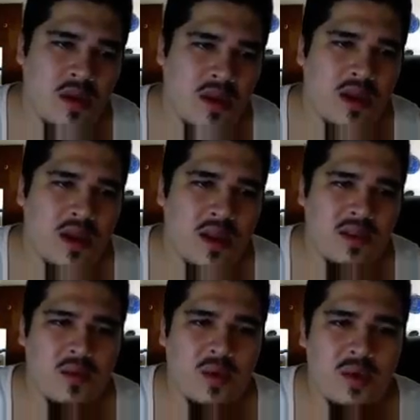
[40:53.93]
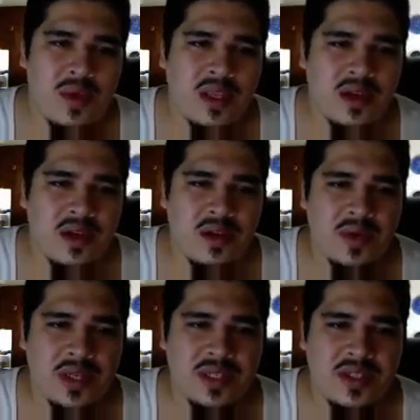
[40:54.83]
And then what we can do
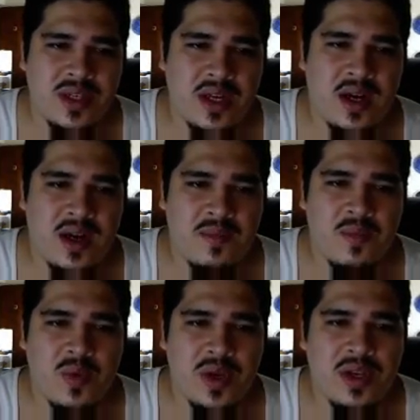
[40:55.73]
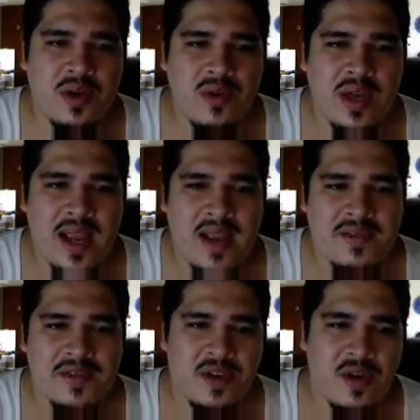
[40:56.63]
is, we don't have
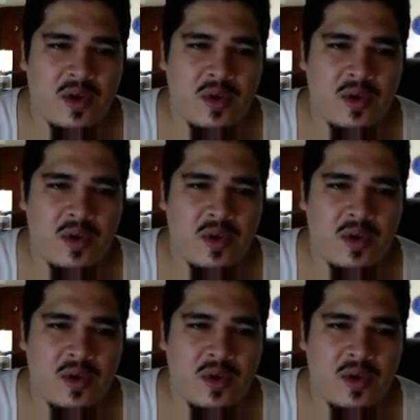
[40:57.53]
to go